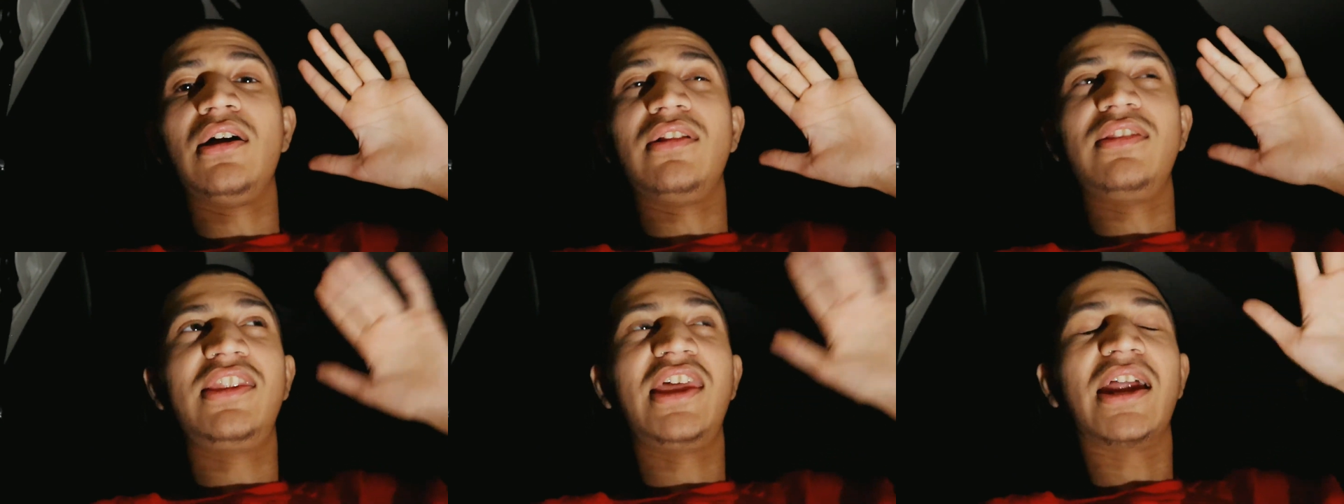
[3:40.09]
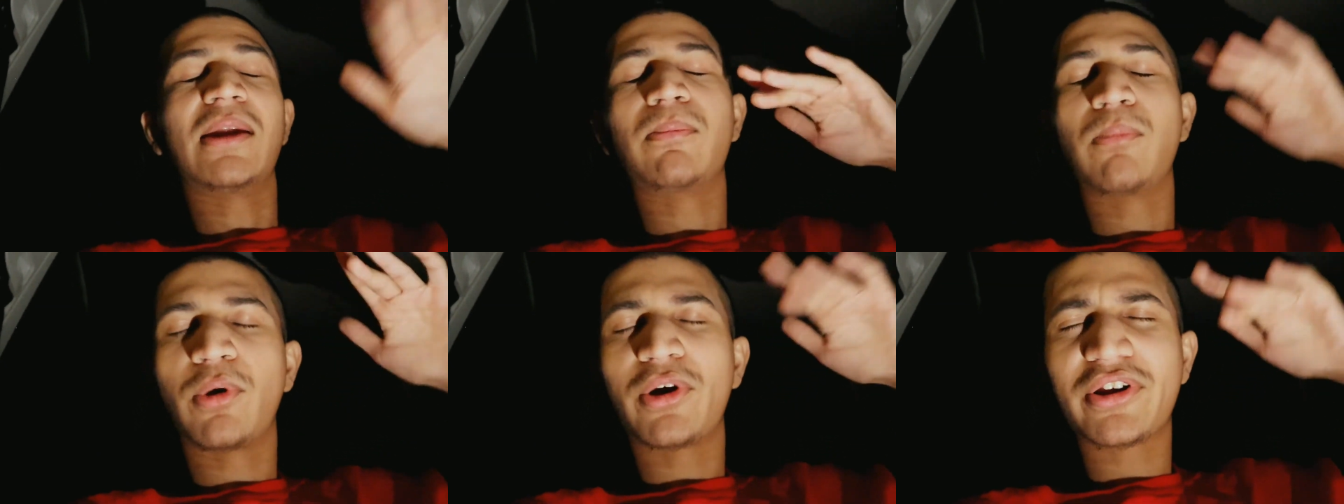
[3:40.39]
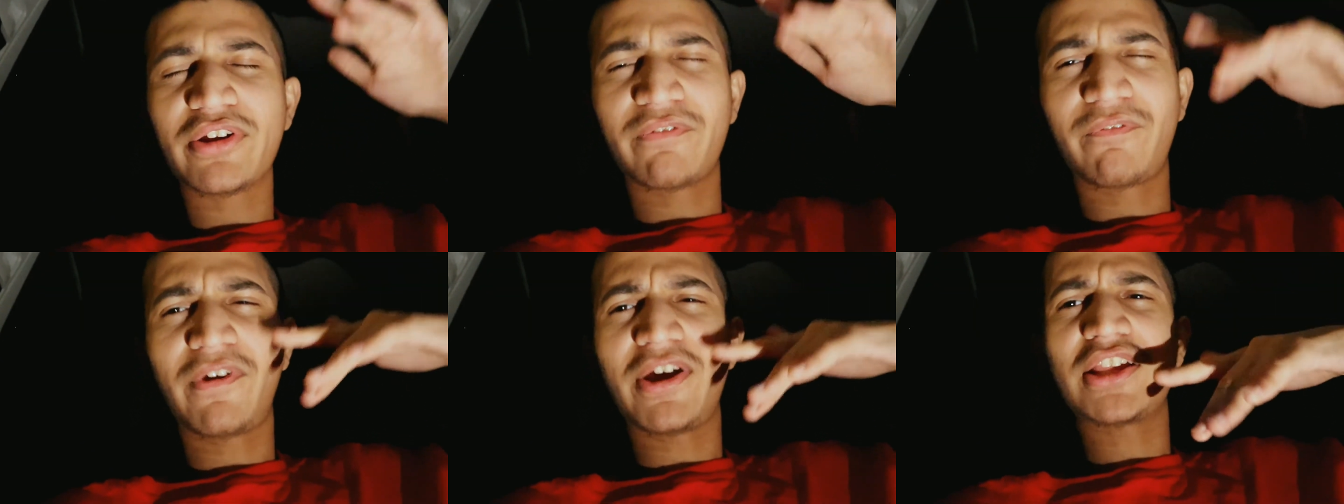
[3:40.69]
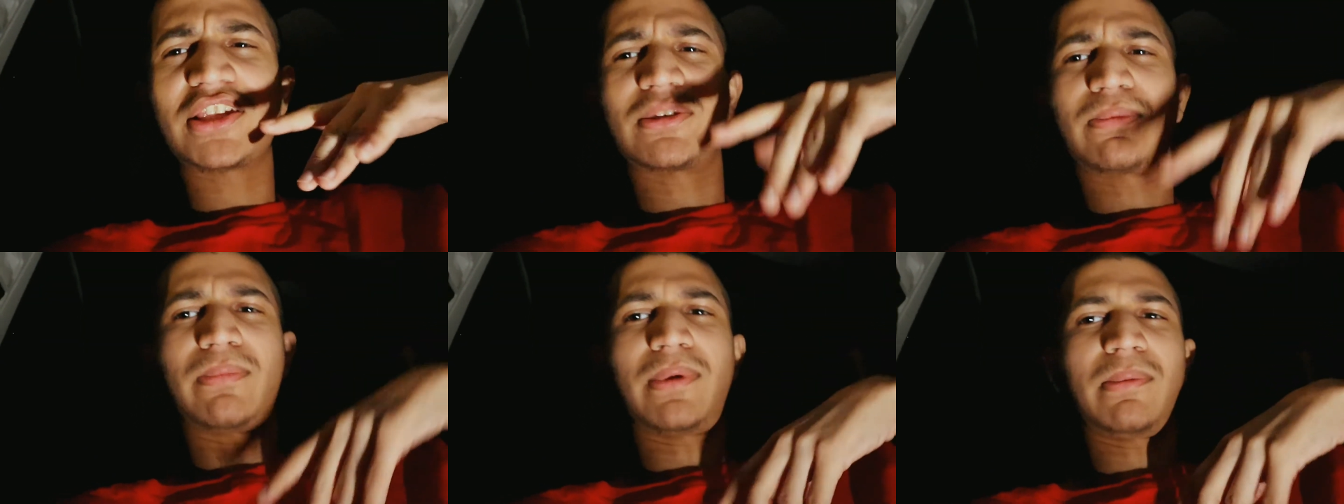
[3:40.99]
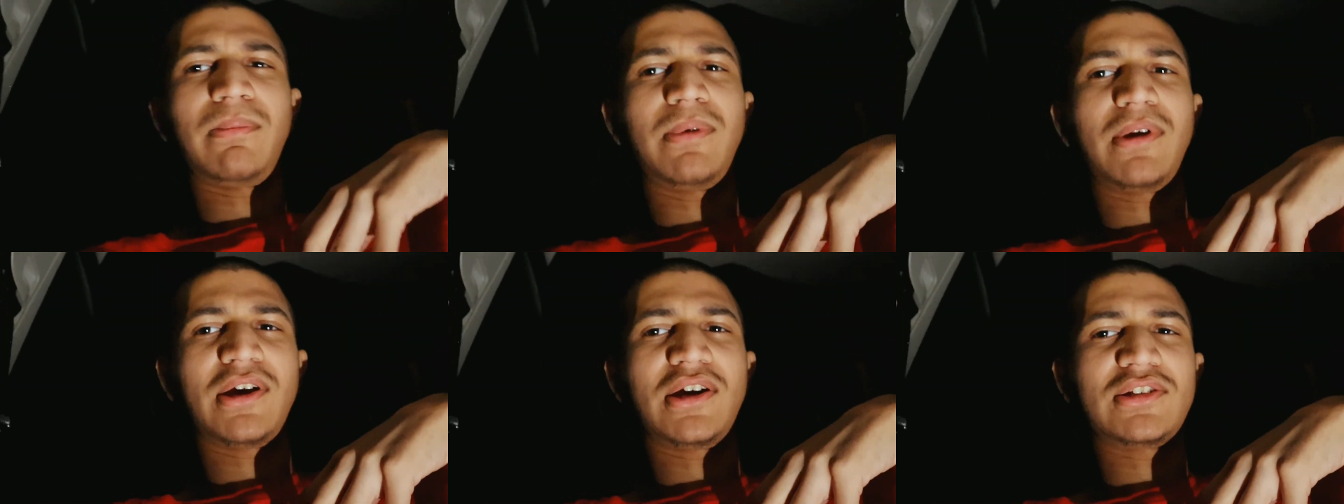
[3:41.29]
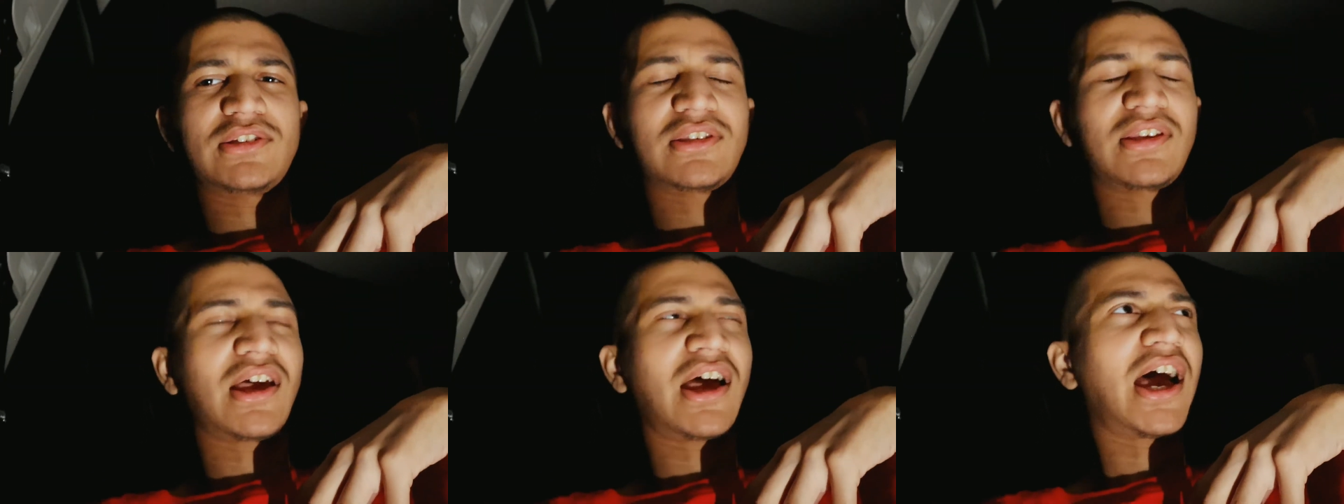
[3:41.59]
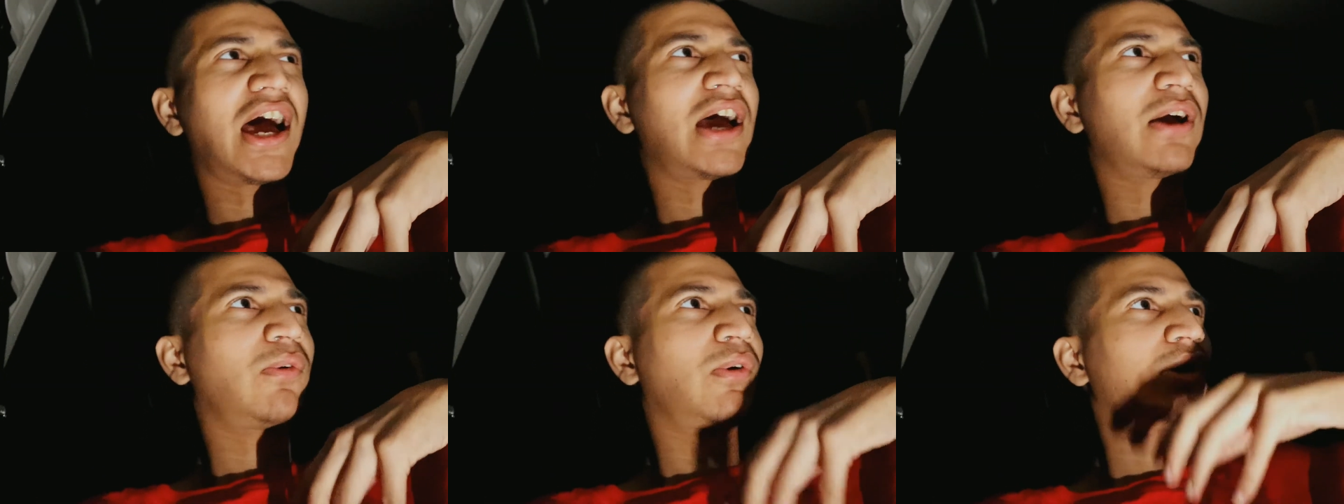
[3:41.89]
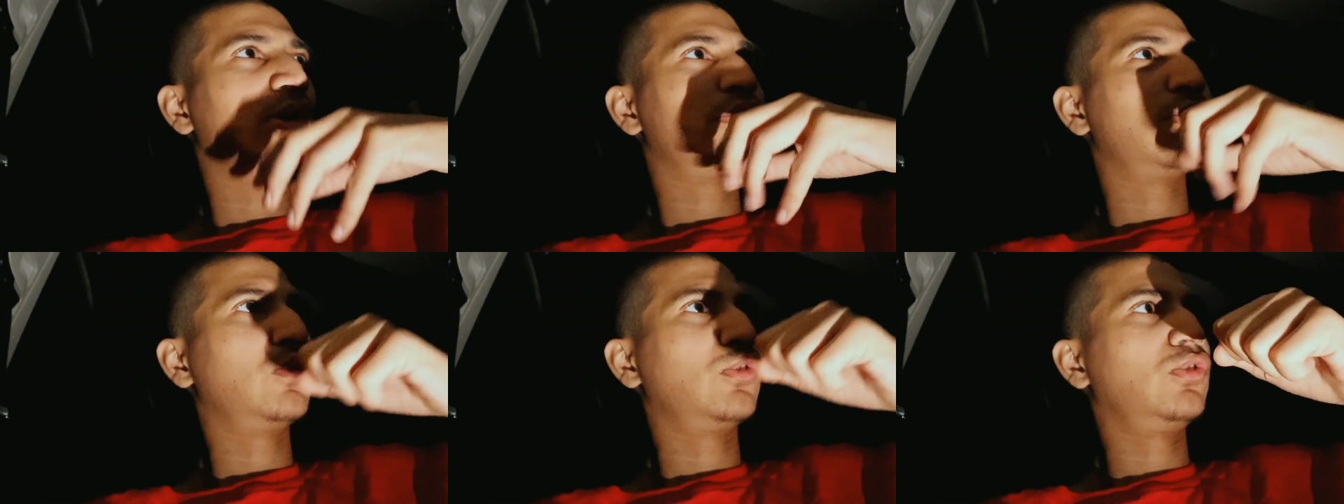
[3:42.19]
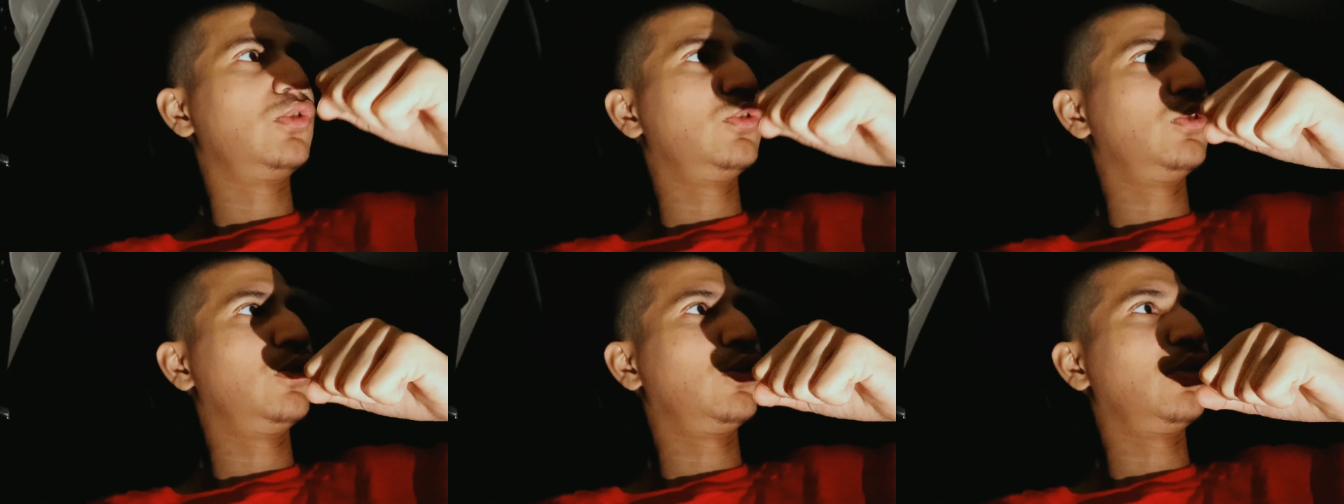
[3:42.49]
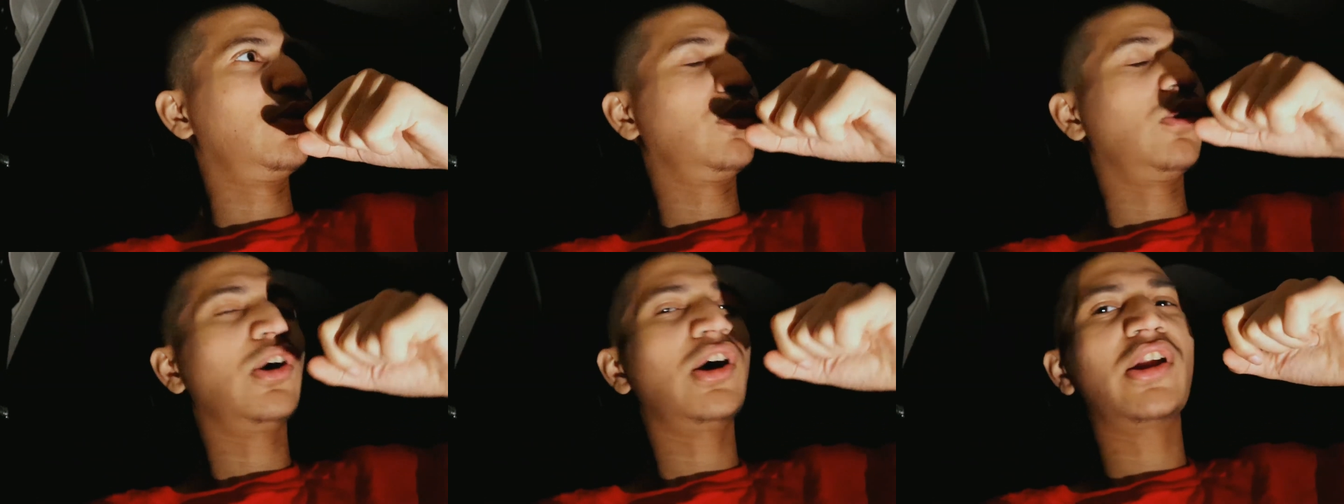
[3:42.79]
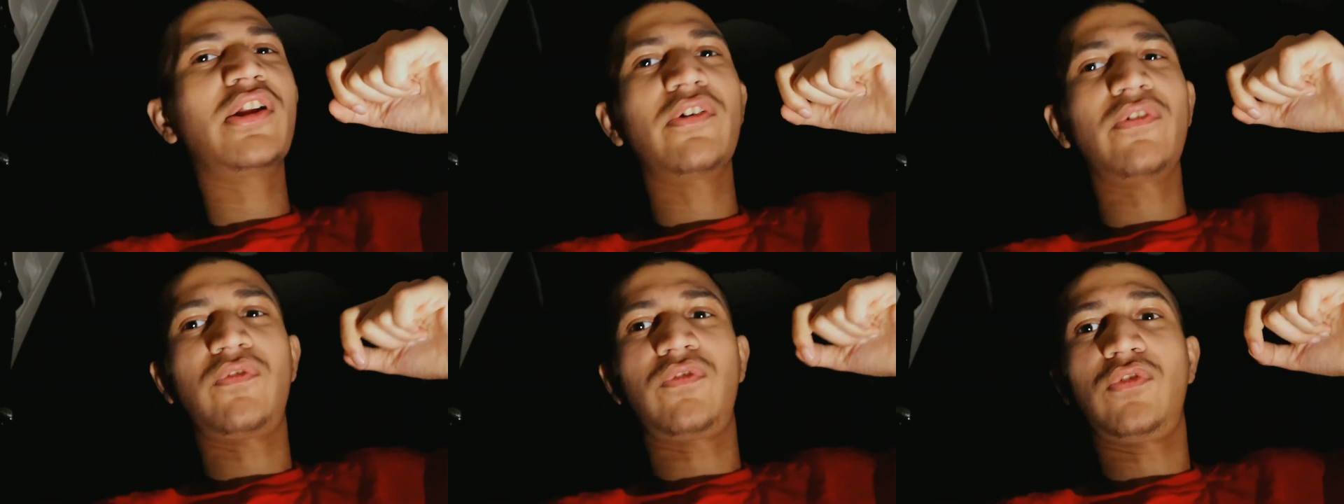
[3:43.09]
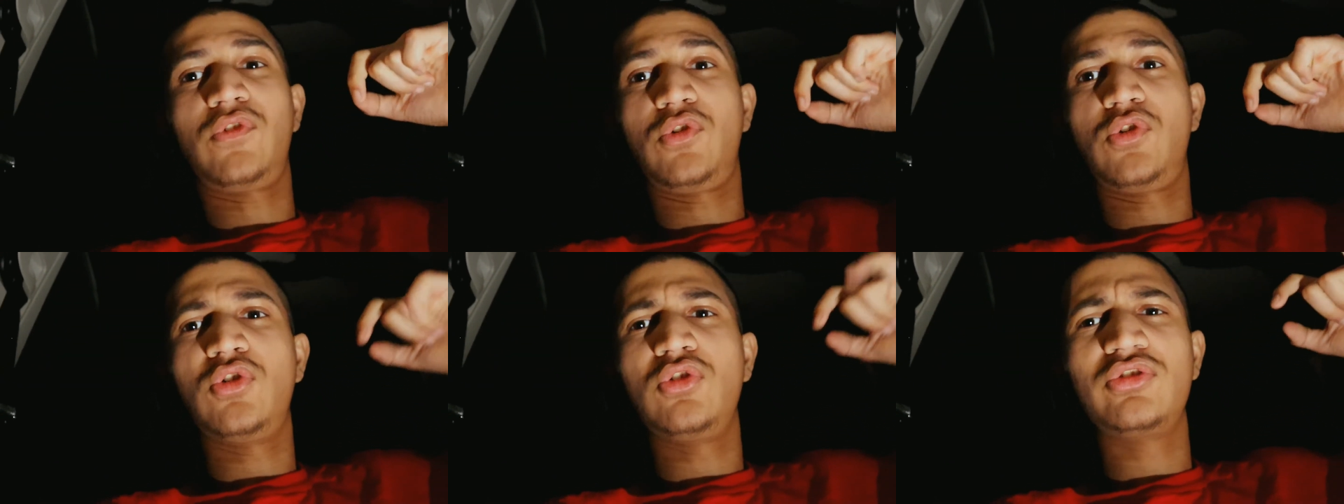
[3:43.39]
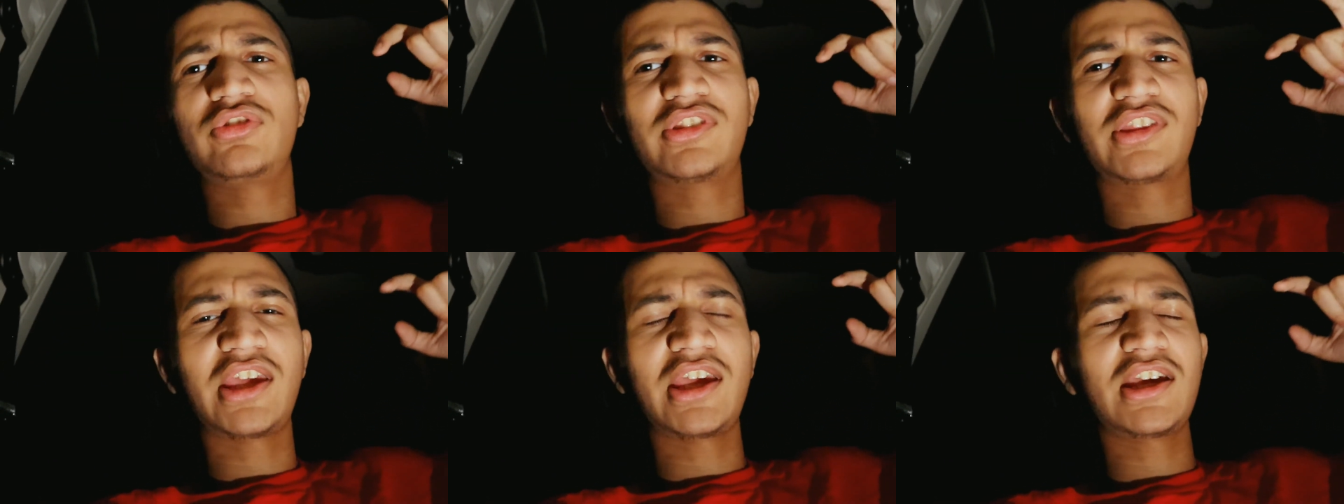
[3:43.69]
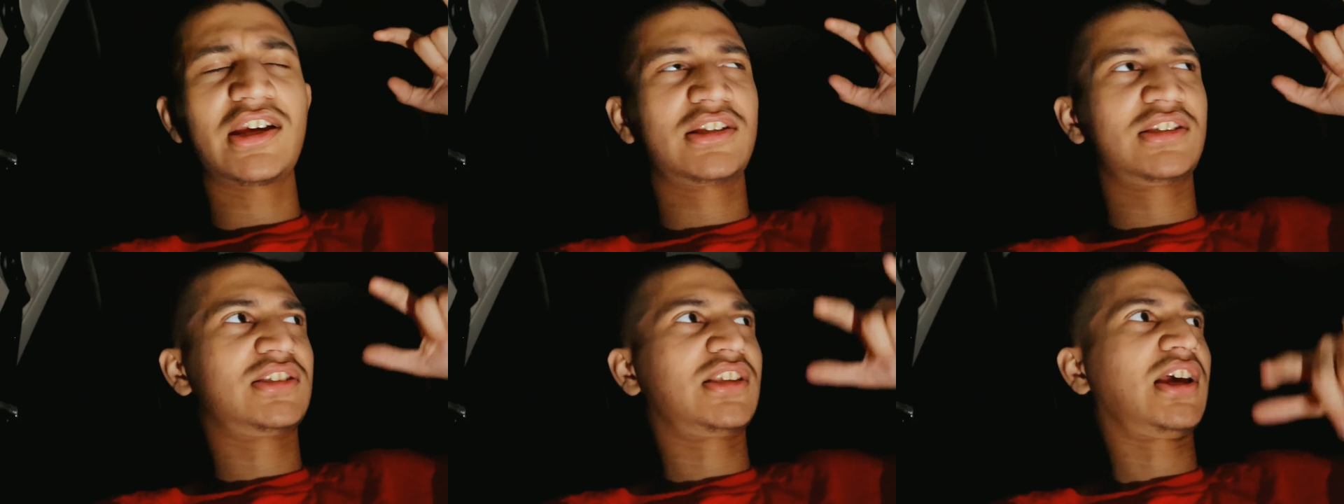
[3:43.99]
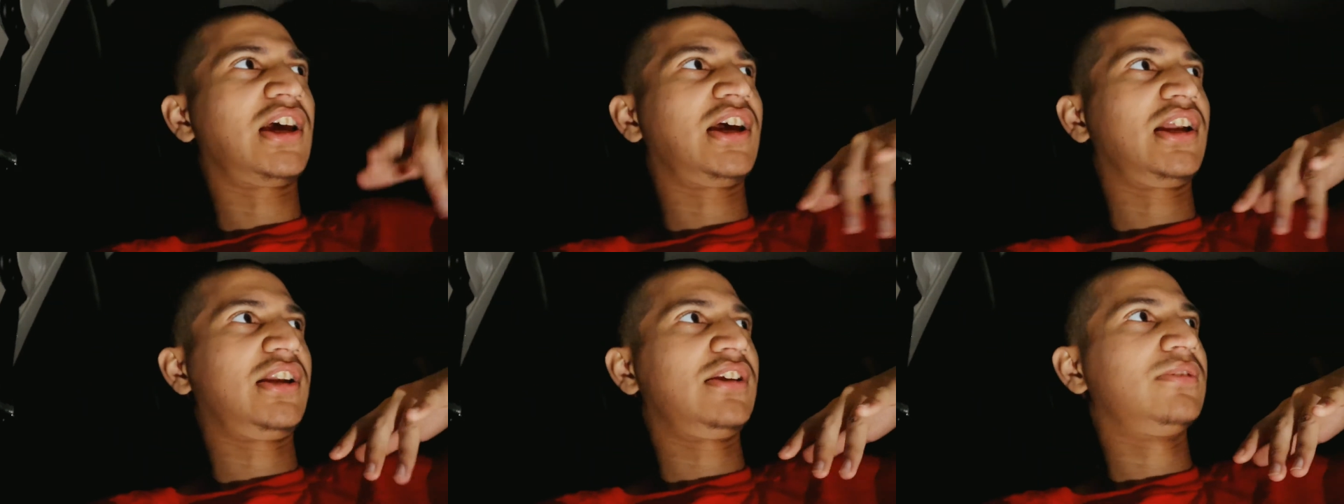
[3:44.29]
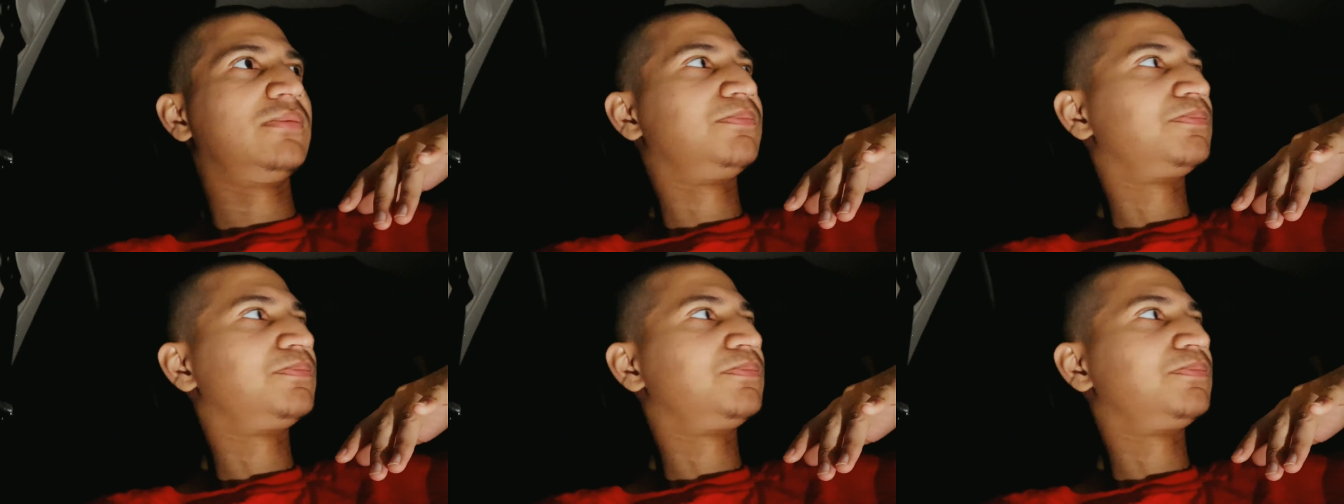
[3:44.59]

That motivates me because I want to do a lot of good things and